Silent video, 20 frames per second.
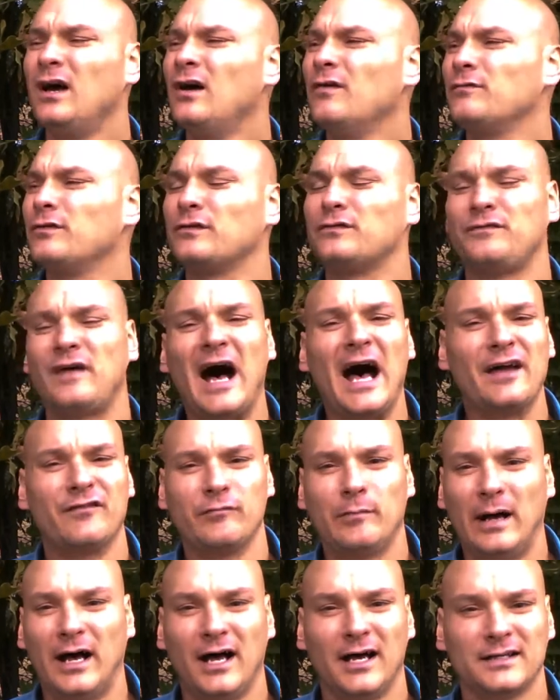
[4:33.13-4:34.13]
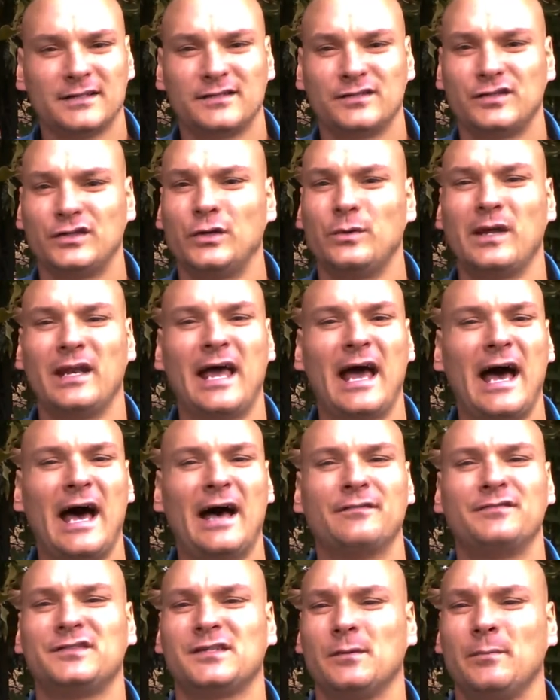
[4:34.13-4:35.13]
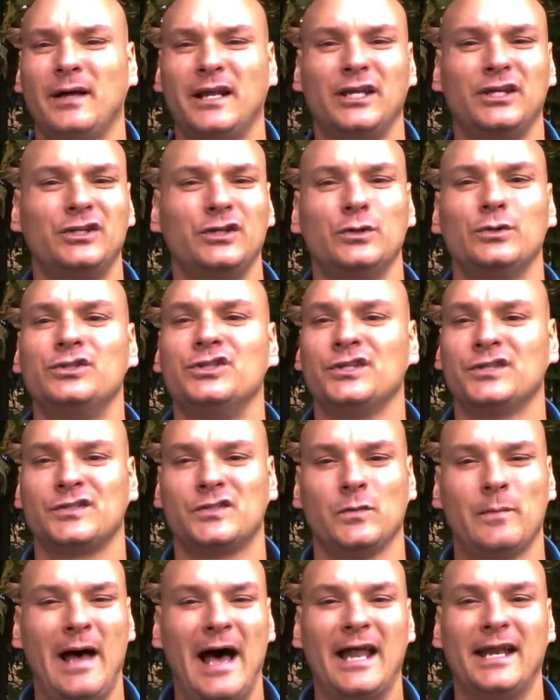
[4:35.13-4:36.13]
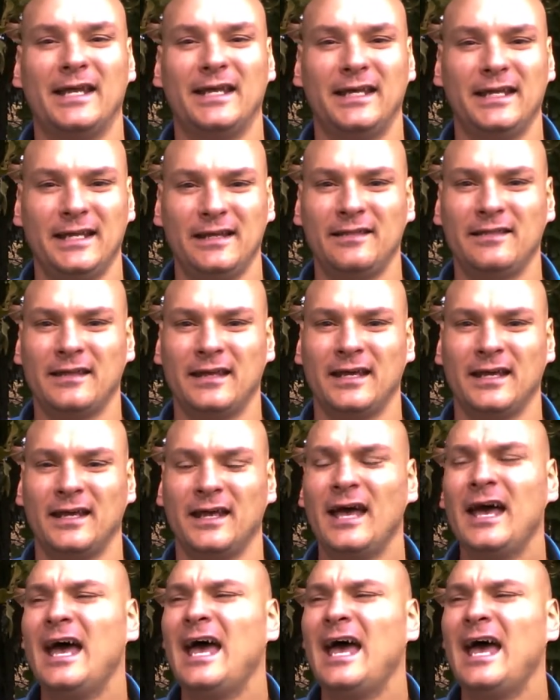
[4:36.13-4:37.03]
For $5, you can have somebody do just about anything.